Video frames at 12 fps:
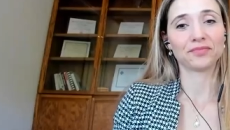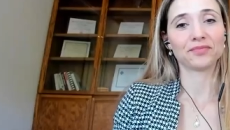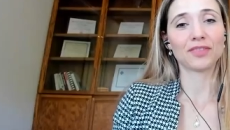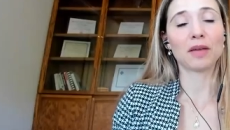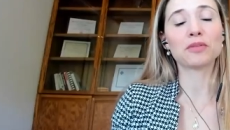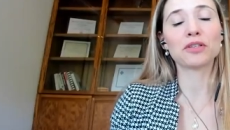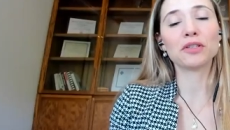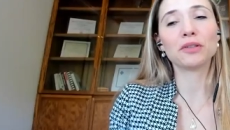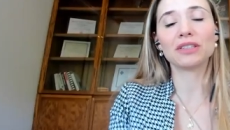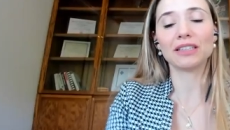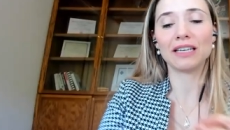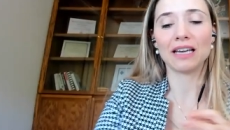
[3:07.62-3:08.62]

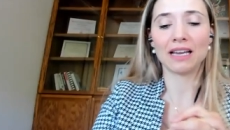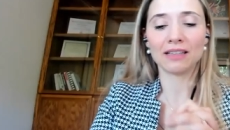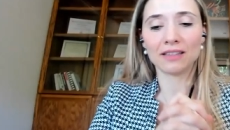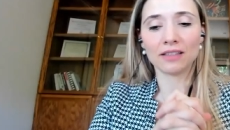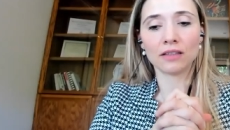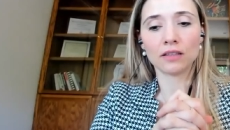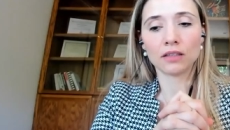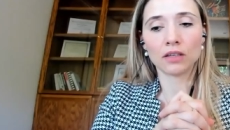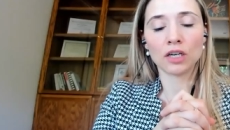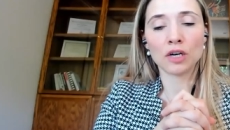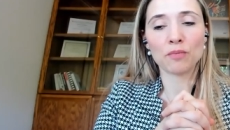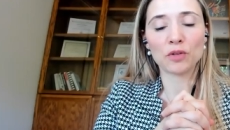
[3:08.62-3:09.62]
absolutely and
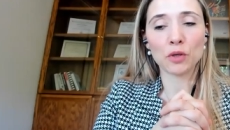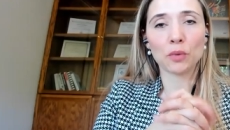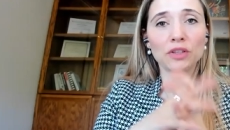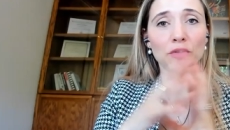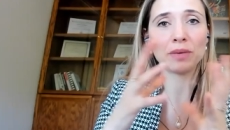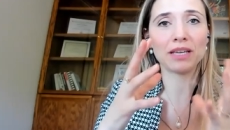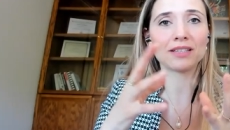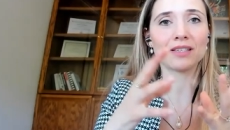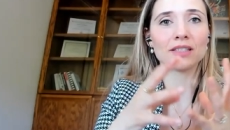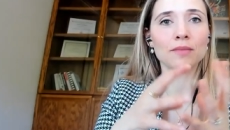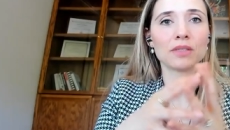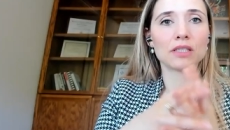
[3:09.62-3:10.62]
um, so with Opaque
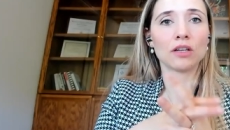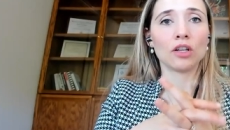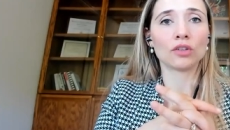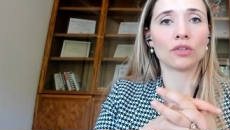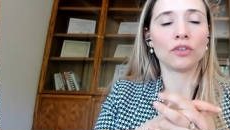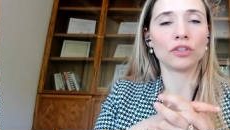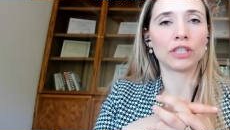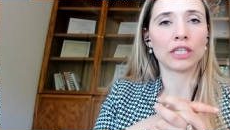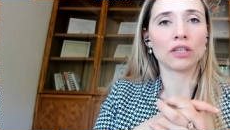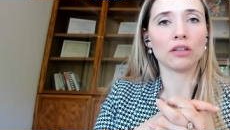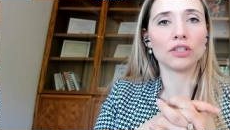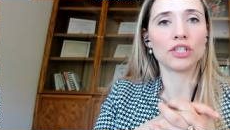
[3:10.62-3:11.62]
systems a lot of our
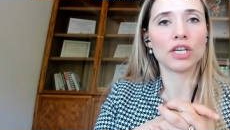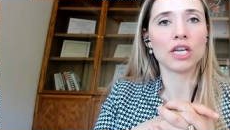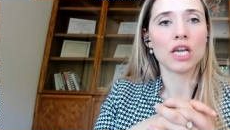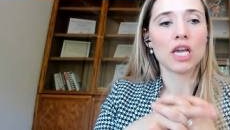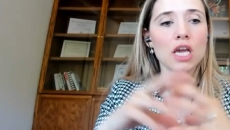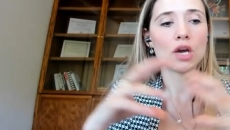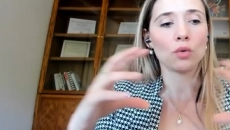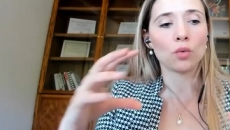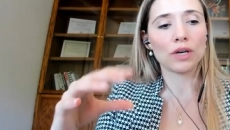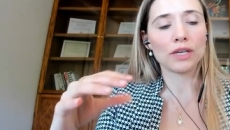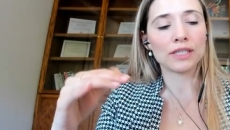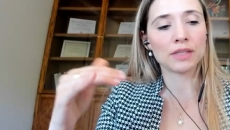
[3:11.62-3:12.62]
technology
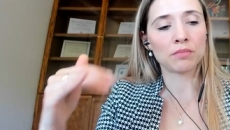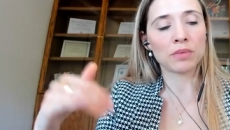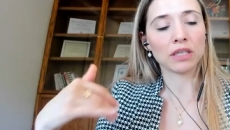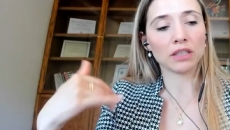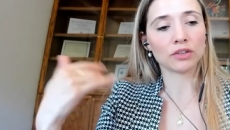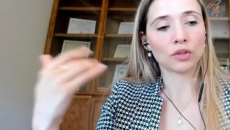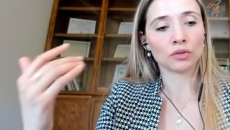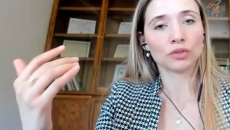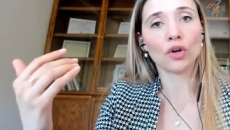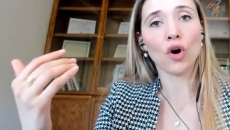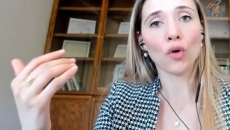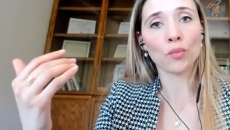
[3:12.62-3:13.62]
was built on
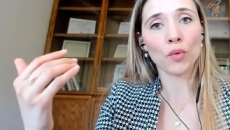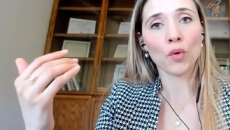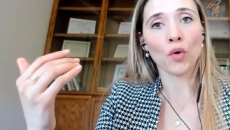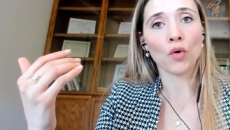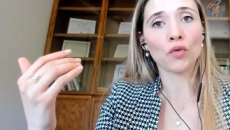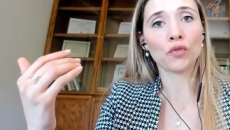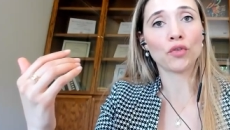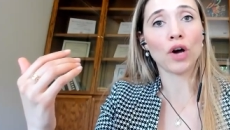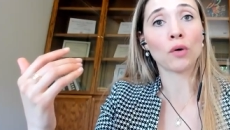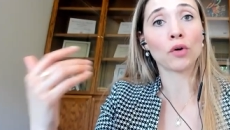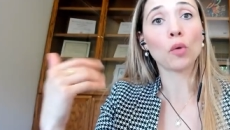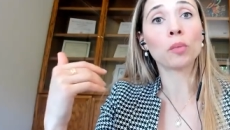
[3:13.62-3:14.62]
top of
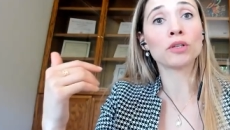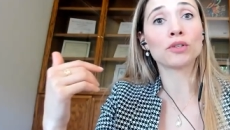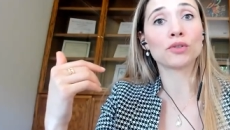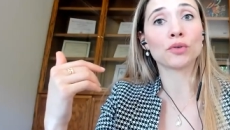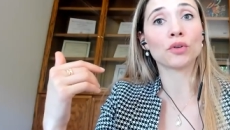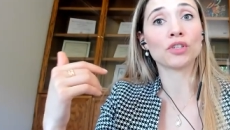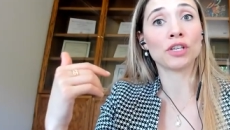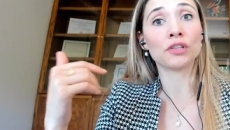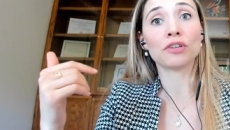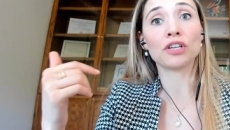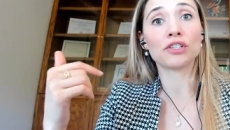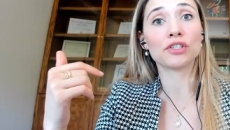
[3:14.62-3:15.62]
our open source and
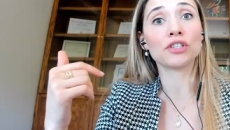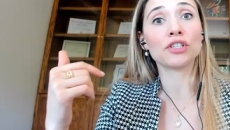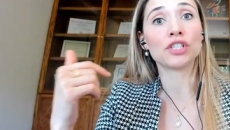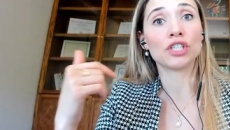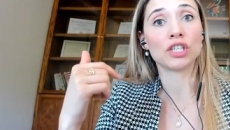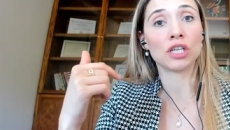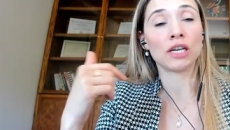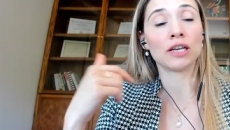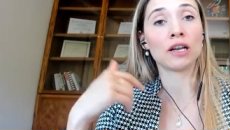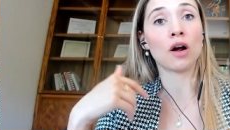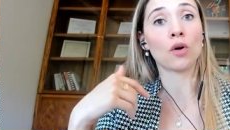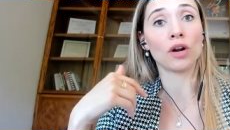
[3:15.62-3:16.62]
research
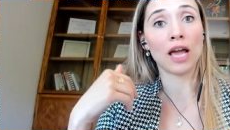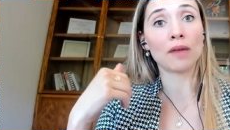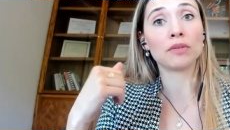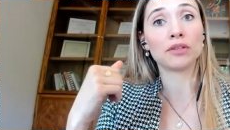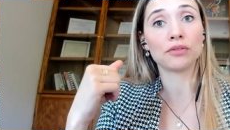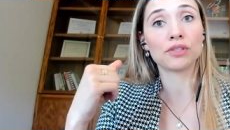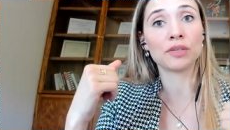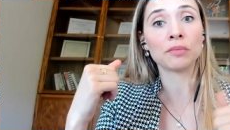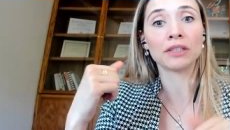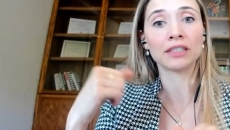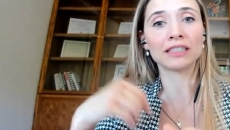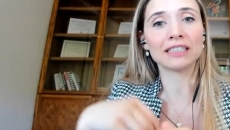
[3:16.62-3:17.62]
in our lab at UC
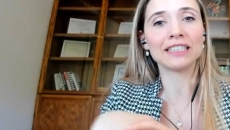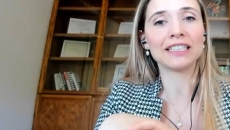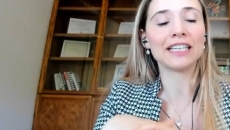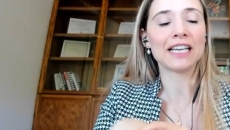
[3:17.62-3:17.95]
Berkeley.